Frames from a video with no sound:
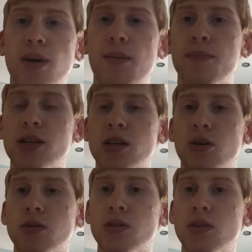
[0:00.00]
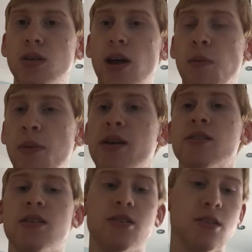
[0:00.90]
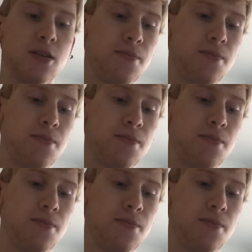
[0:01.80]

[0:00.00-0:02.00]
and missiles capabilities.